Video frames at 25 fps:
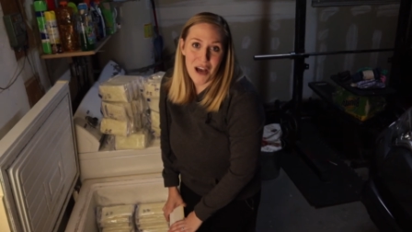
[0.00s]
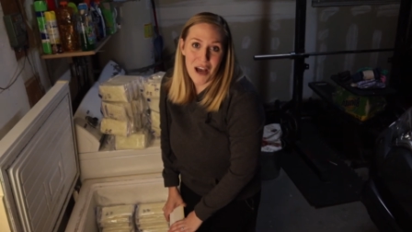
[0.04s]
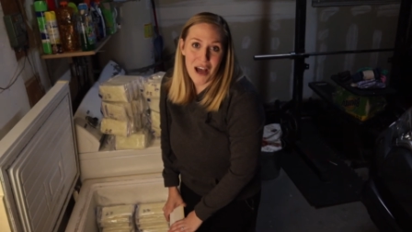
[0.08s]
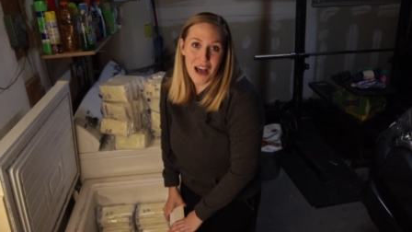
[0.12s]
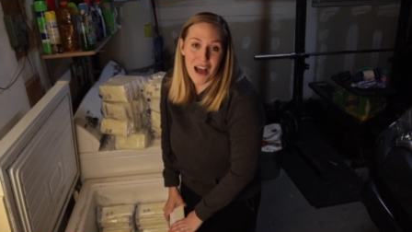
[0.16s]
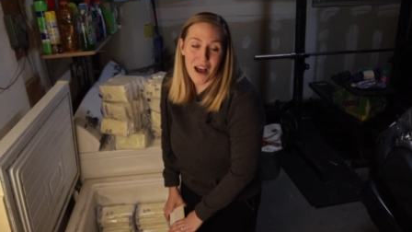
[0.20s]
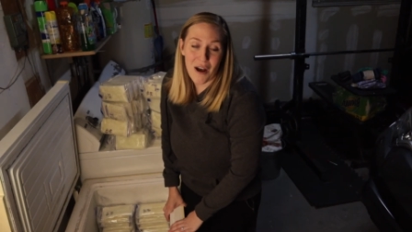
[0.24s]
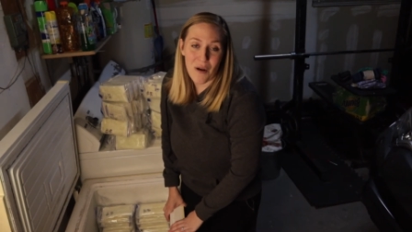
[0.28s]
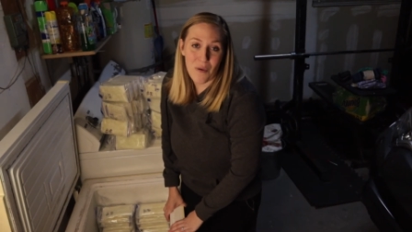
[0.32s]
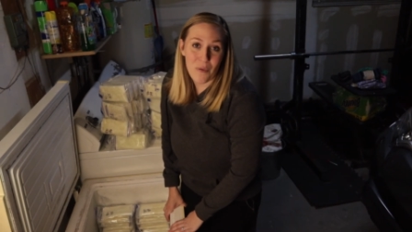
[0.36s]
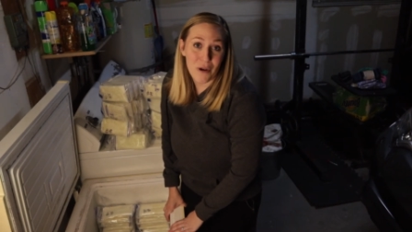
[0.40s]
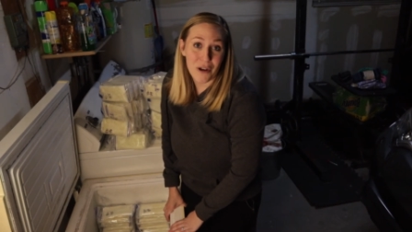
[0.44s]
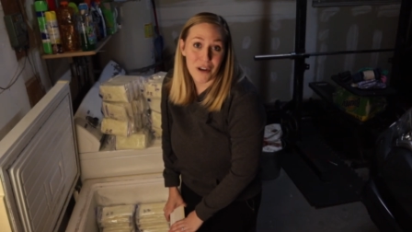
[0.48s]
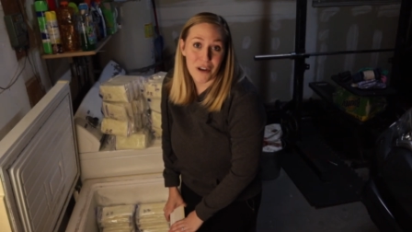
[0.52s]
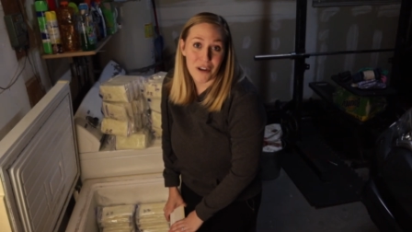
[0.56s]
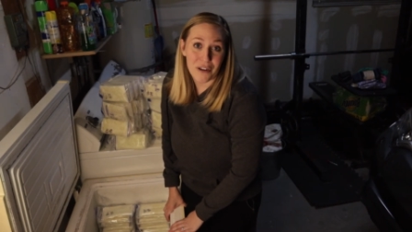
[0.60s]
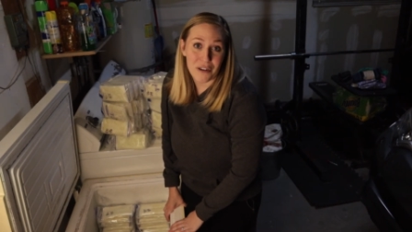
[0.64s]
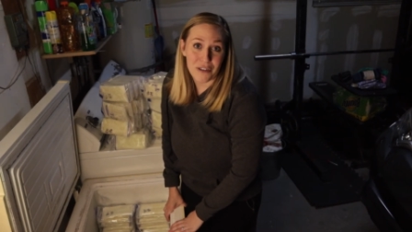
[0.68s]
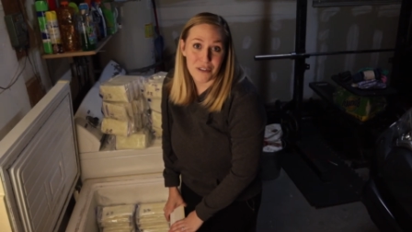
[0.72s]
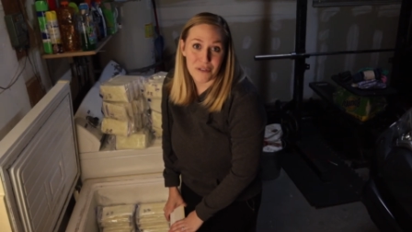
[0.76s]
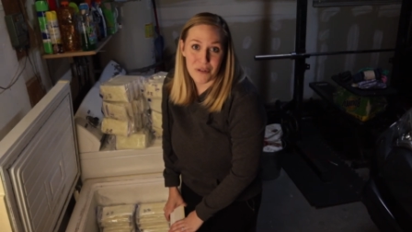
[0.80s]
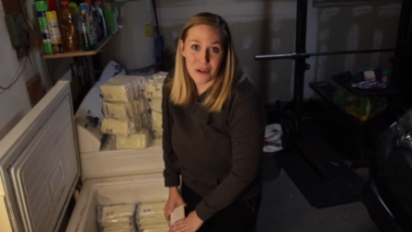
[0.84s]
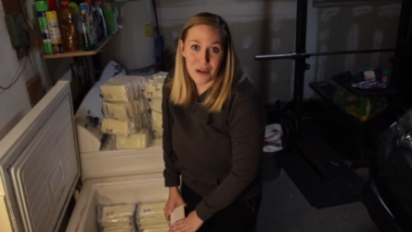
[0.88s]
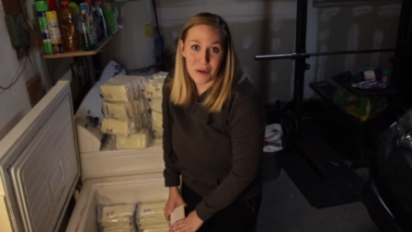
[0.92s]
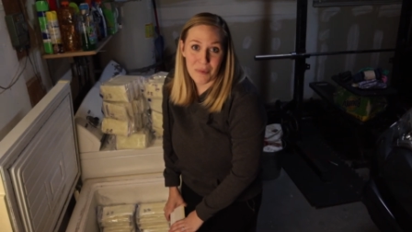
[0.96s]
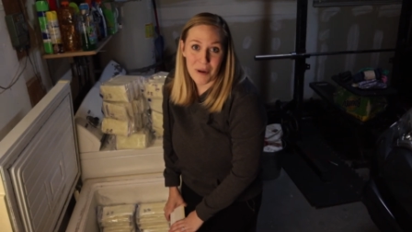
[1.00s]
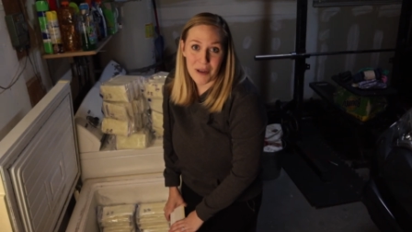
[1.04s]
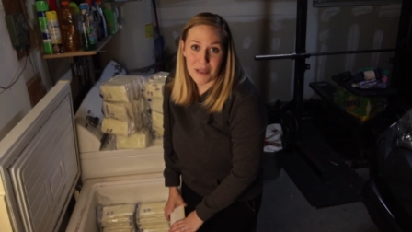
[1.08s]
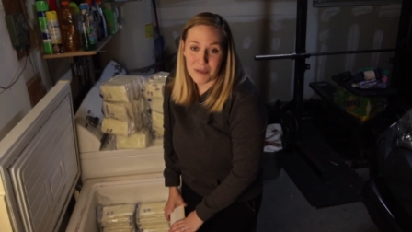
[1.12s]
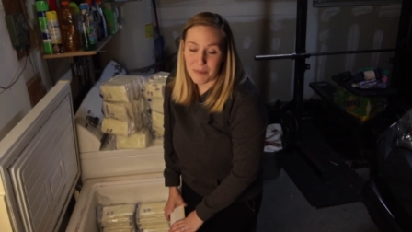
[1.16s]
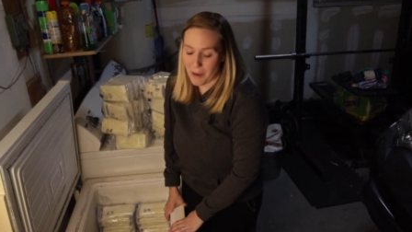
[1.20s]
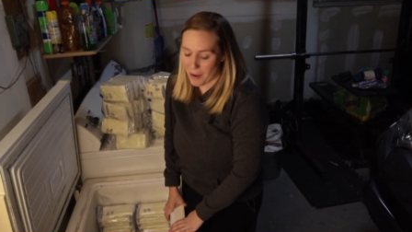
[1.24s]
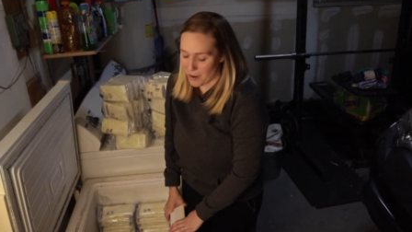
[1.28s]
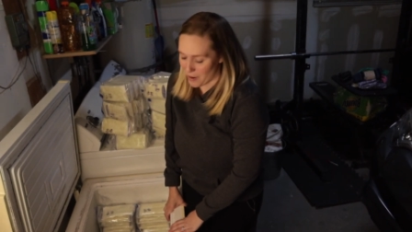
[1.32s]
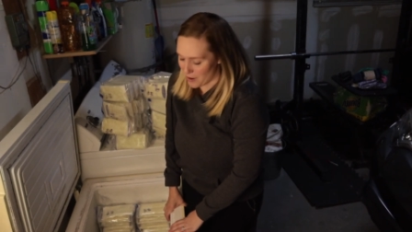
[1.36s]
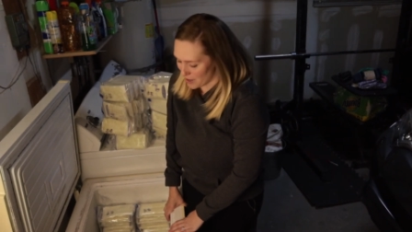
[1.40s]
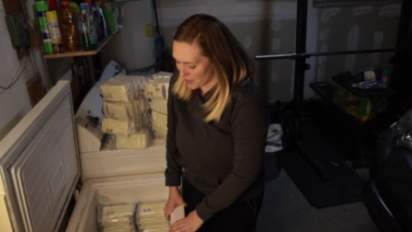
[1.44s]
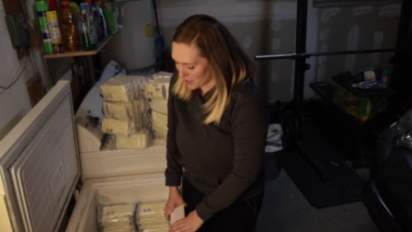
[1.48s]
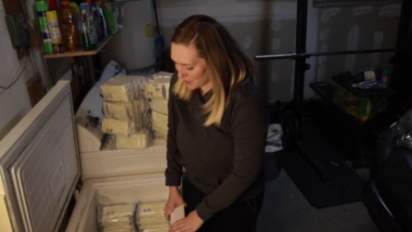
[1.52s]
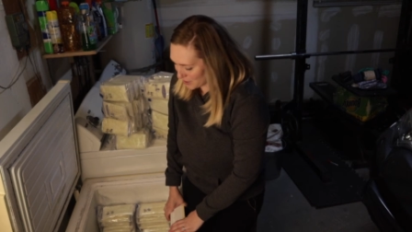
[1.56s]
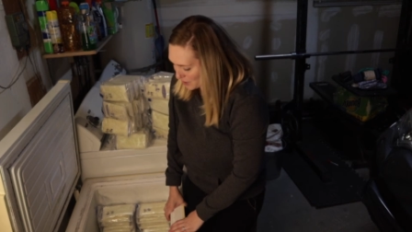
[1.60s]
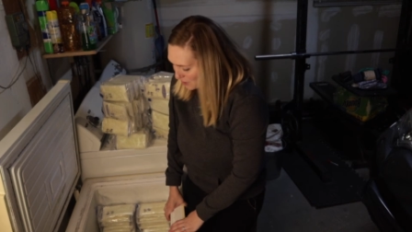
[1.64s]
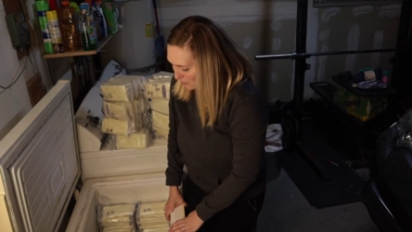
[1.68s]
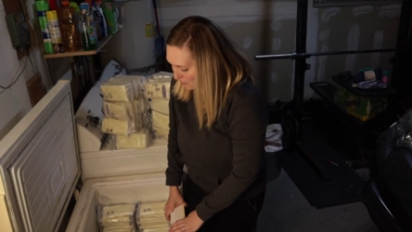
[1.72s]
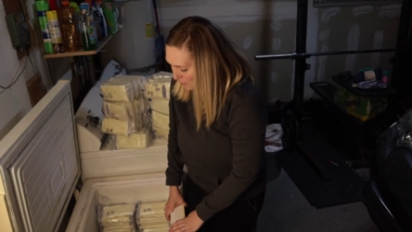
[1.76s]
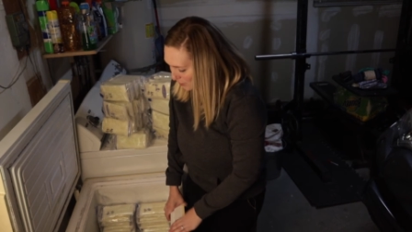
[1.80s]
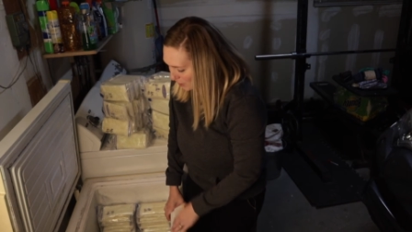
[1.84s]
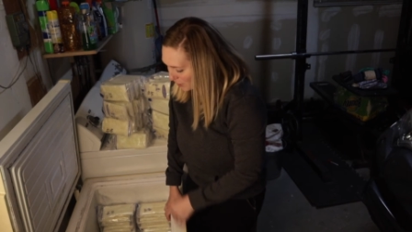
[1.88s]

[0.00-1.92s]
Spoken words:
where you're going to store your breast milk. So if you